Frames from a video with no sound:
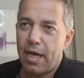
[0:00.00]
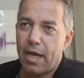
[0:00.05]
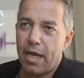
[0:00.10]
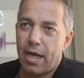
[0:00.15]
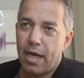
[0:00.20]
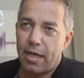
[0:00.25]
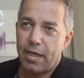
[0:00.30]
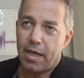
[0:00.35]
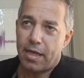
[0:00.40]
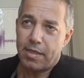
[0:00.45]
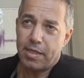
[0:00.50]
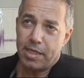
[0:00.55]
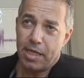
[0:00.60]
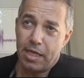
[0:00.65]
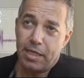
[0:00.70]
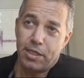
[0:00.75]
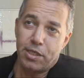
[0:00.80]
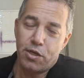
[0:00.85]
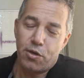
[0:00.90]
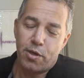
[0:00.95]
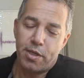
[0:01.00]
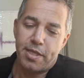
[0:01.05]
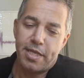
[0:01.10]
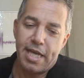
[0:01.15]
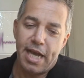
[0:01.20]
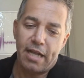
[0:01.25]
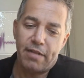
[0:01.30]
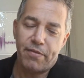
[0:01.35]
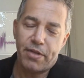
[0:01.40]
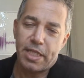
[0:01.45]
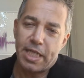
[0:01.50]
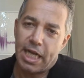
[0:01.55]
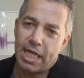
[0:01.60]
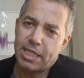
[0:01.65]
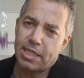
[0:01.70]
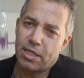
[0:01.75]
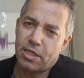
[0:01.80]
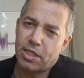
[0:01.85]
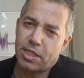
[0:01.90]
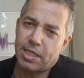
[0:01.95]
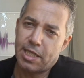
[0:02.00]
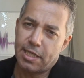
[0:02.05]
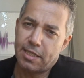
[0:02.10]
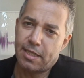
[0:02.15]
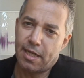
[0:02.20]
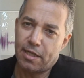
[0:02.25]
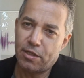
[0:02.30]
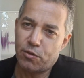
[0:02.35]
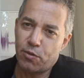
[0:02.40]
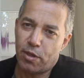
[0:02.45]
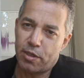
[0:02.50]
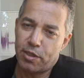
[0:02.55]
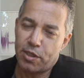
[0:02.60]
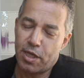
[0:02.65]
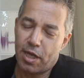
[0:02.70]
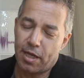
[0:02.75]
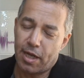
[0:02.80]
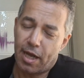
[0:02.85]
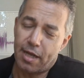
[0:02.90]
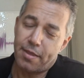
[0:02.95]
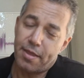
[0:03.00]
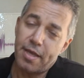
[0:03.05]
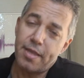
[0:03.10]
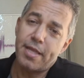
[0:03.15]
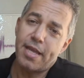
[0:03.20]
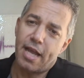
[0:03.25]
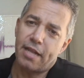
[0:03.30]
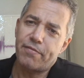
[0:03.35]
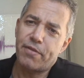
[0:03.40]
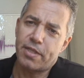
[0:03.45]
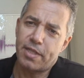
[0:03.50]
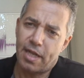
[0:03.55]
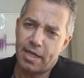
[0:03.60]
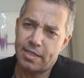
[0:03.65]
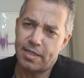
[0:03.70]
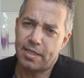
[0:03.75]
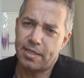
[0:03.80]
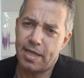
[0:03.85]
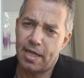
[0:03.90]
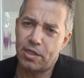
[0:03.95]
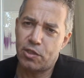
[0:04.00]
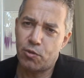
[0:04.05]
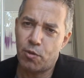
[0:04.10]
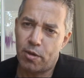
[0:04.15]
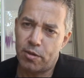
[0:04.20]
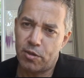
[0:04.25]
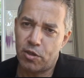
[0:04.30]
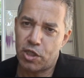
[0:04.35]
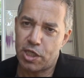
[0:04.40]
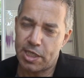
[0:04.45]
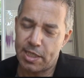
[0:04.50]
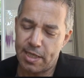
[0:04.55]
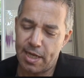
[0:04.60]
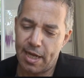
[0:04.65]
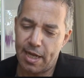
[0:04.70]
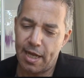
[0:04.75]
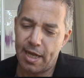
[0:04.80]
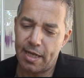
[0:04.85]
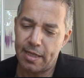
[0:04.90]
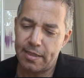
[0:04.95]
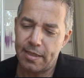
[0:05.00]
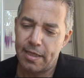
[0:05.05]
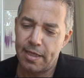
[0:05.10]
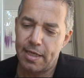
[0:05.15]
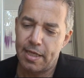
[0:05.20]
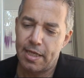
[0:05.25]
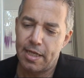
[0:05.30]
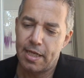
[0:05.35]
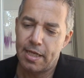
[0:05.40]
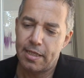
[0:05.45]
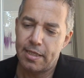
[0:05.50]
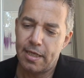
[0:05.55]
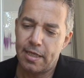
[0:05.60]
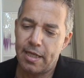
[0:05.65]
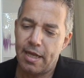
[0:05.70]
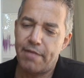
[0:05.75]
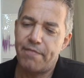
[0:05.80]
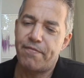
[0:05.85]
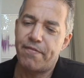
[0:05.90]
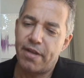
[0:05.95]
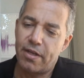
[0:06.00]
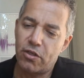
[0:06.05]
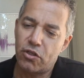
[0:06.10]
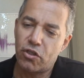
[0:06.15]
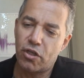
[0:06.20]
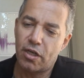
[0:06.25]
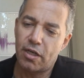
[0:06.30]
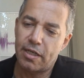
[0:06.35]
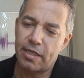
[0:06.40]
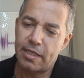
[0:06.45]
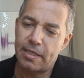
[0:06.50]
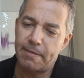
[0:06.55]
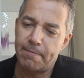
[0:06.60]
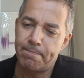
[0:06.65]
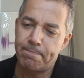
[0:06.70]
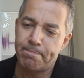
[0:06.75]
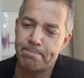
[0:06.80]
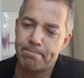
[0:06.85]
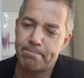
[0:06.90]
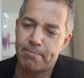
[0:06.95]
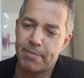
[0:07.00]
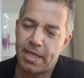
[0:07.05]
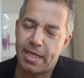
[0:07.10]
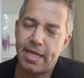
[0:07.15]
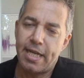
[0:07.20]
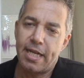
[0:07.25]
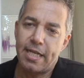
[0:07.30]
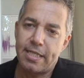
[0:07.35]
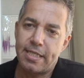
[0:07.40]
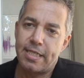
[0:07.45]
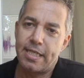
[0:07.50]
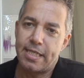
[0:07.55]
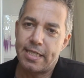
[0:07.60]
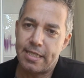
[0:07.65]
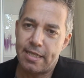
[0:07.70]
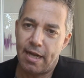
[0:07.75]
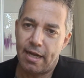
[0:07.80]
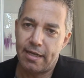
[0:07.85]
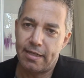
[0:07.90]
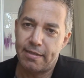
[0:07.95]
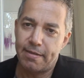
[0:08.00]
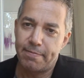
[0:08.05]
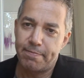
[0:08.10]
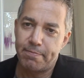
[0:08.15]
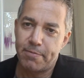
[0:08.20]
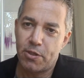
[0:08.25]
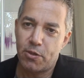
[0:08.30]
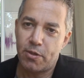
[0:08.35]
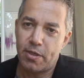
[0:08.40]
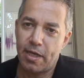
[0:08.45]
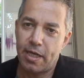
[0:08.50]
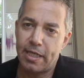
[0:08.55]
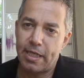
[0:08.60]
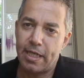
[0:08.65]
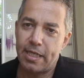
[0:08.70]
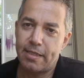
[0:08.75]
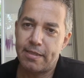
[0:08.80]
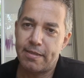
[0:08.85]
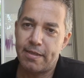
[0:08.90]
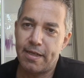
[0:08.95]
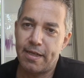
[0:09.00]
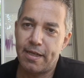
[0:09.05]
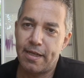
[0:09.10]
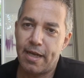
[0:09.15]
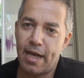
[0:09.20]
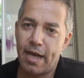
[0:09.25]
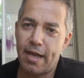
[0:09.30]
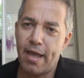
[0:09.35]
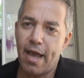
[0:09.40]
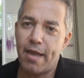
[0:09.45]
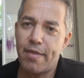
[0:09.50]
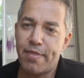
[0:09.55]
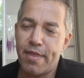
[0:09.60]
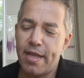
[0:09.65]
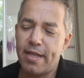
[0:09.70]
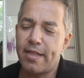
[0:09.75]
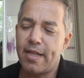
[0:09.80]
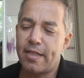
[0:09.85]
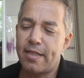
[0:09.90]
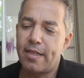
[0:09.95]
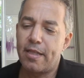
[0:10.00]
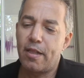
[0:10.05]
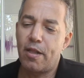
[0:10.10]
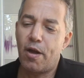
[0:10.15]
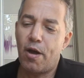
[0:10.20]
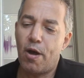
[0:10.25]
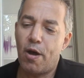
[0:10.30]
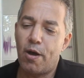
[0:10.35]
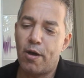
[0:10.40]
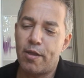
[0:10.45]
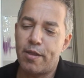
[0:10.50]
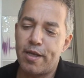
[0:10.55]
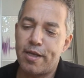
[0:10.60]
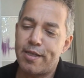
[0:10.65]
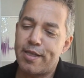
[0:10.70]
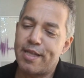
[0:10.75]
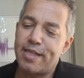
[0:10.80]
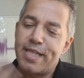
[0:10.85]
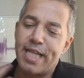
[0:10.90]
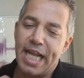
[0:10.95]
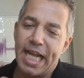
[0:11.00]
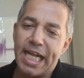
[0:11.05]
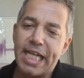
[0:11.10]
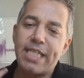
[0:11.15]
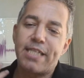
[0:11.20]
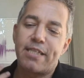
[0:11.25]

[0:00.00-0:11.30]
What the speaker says: The advertisers, they tend to I think the advertisers tend to understand that eventually kids decide. Okay, I think that the days